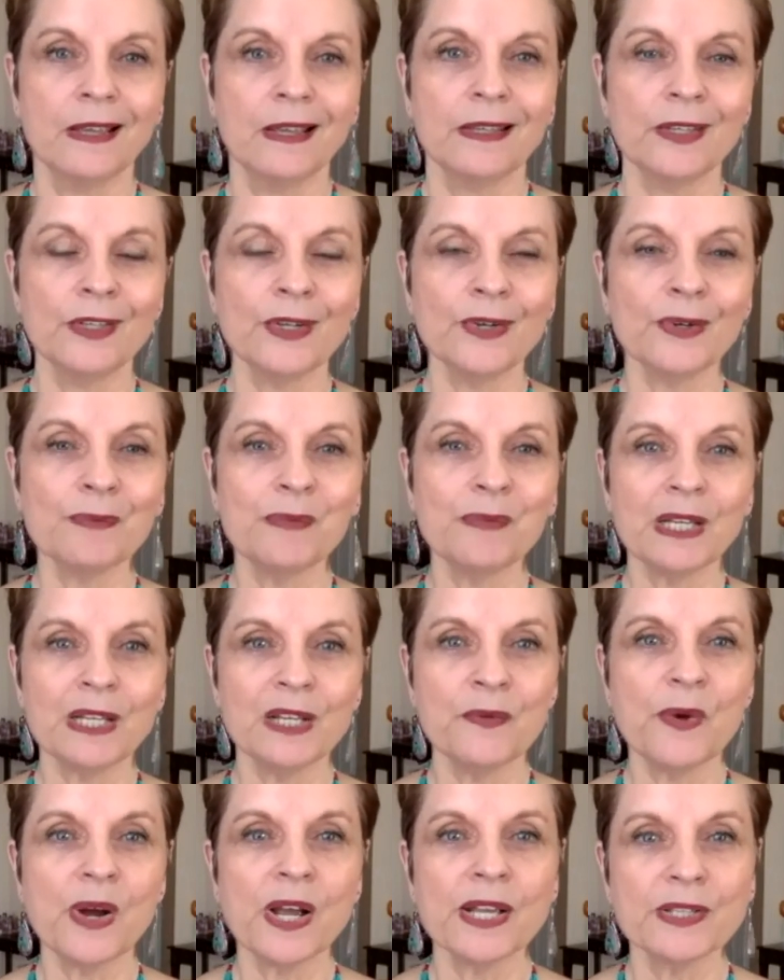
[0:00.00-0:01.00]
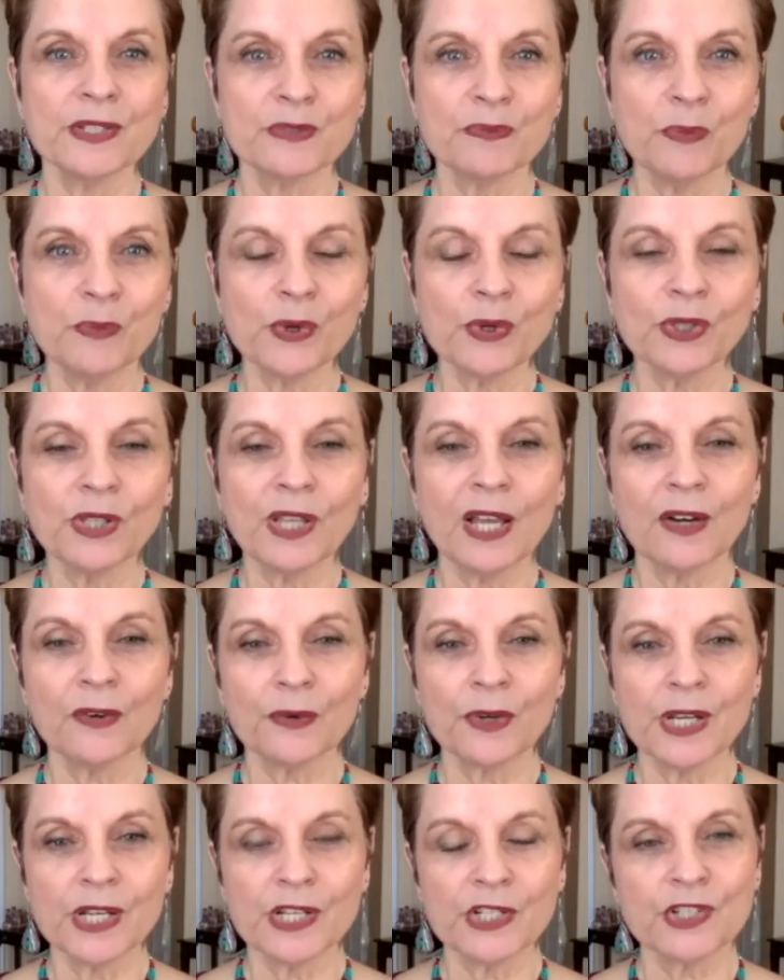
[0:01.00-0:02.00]
You know, in many ways, moral
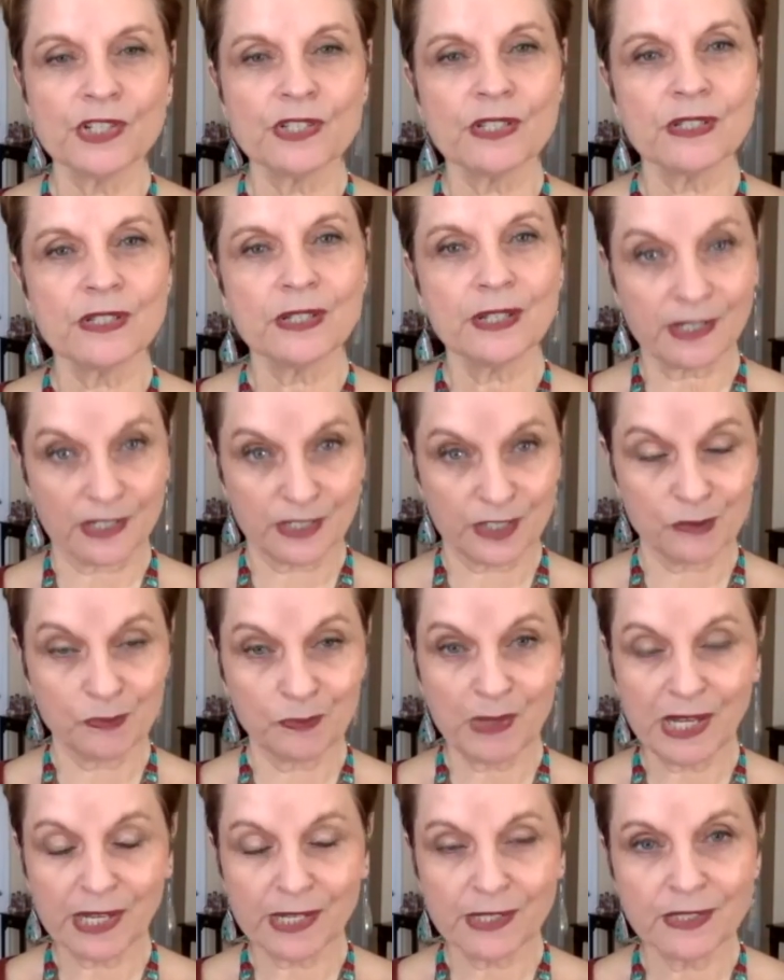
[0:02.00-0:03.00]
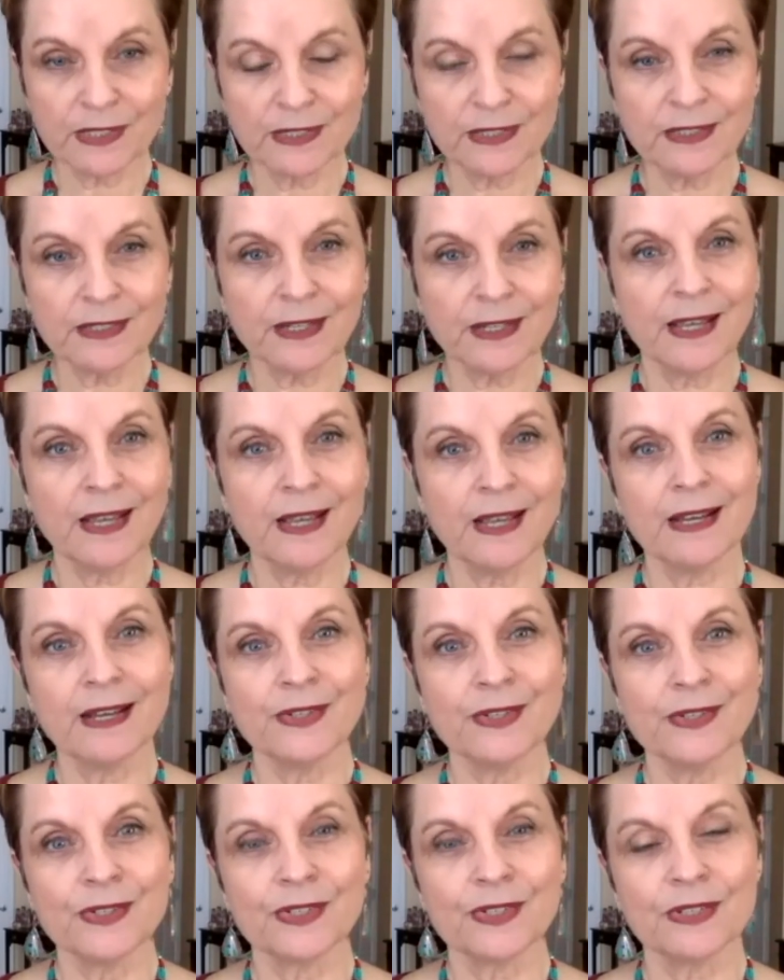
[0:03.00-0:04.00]
outrage is an expected
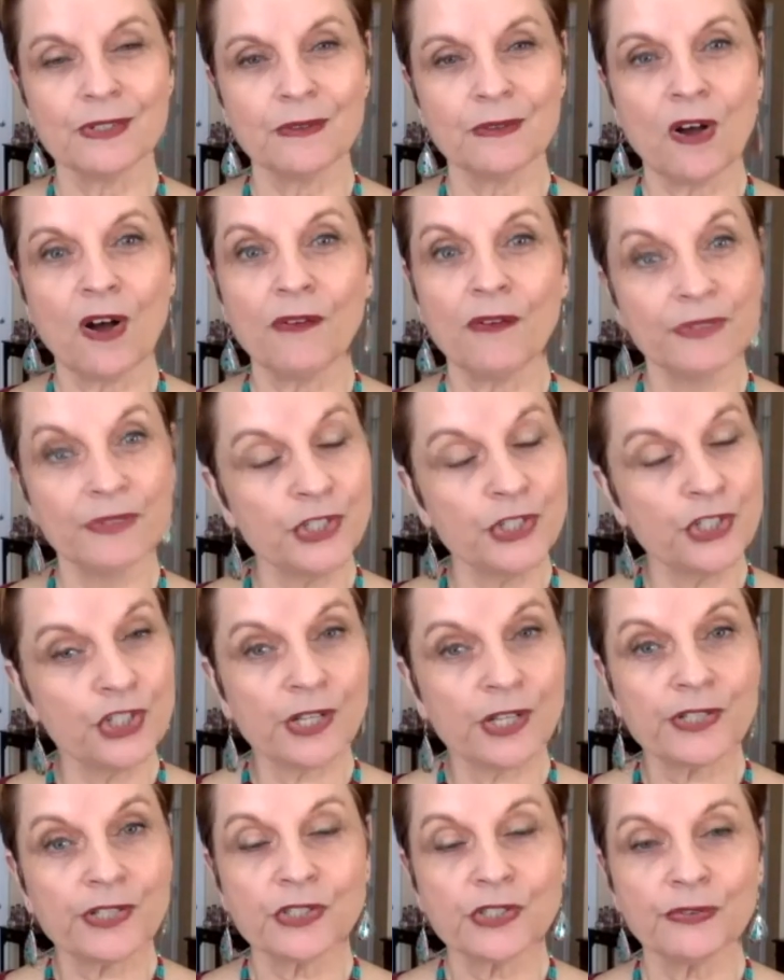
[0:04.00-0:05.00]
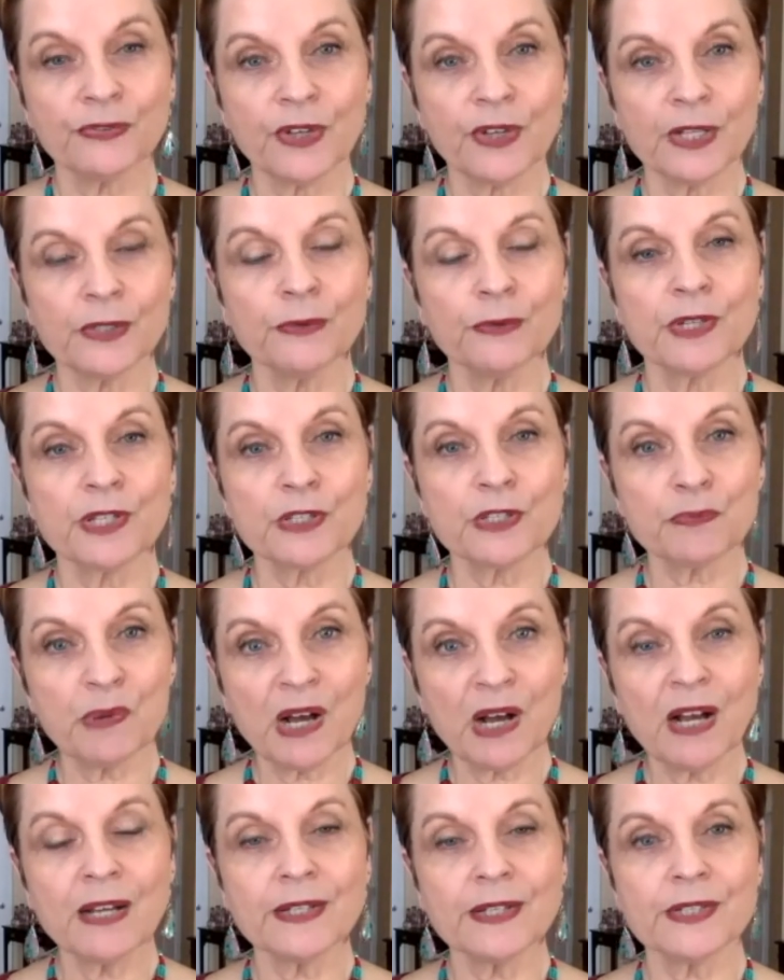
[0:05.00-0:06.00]
and often justified
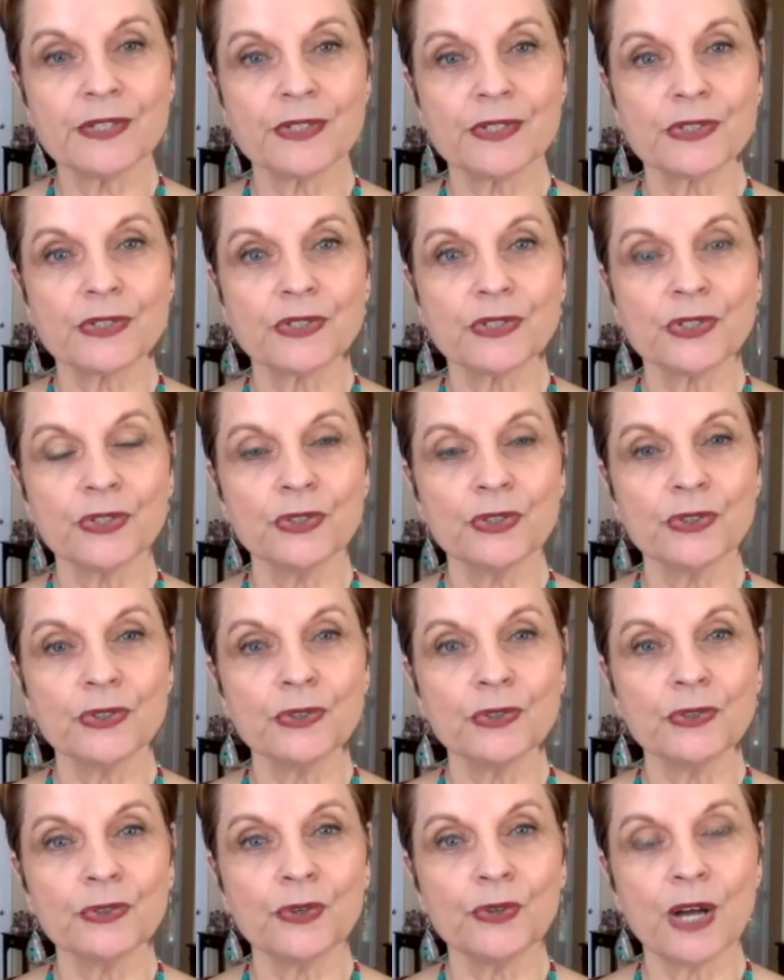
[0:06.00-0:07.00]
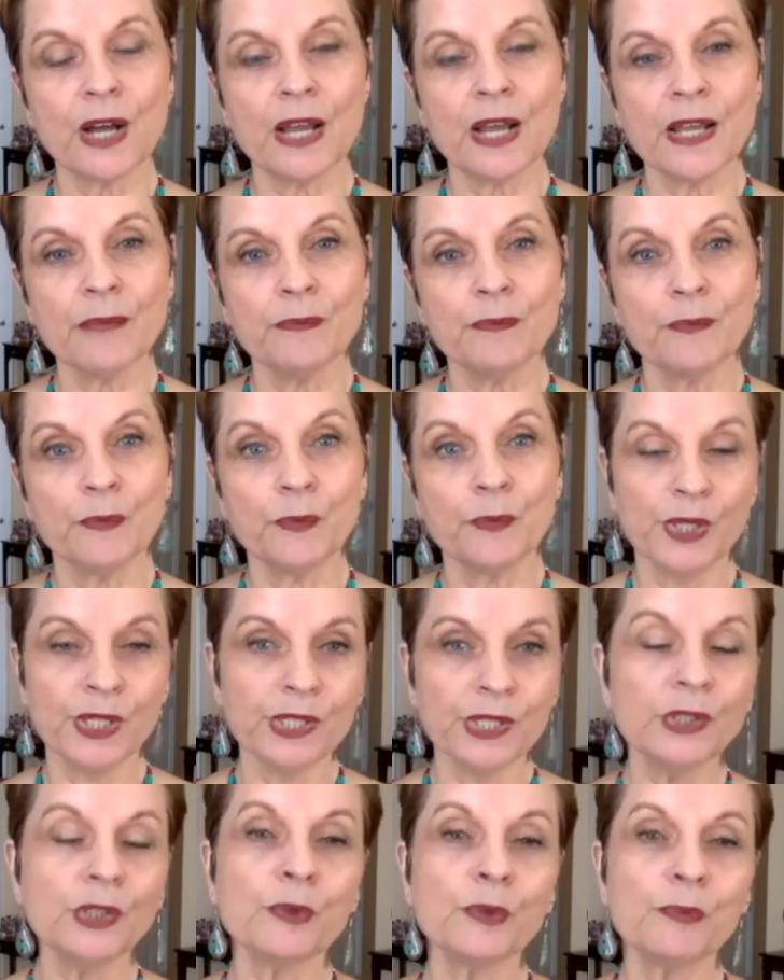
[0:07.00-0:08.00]
response to a
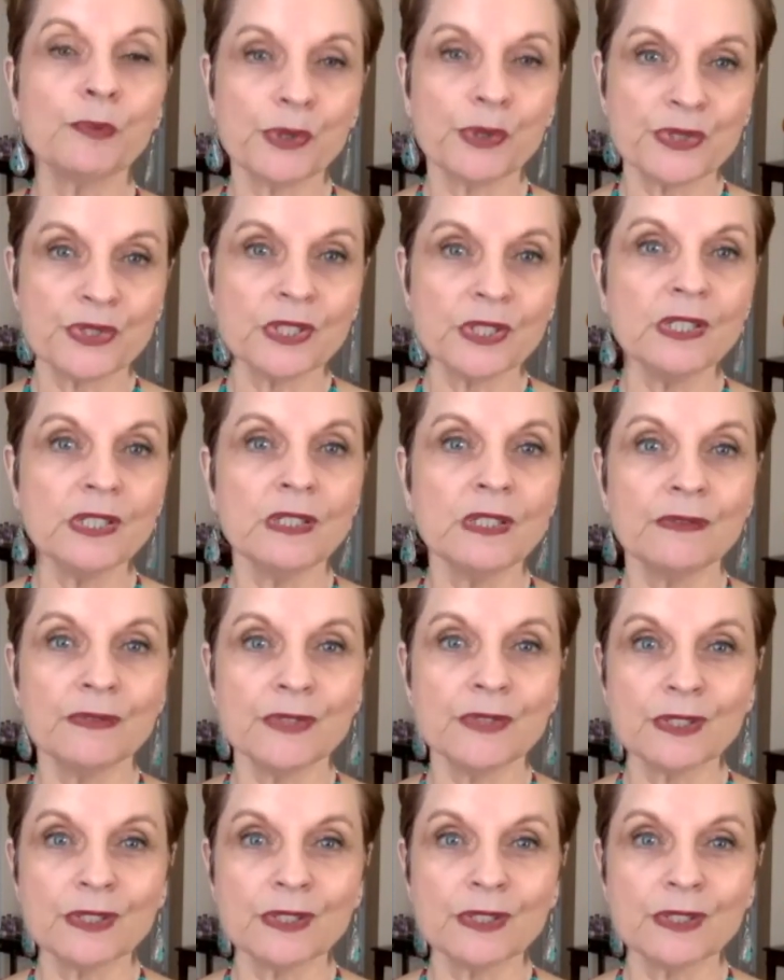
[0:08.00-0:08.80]
real or perceived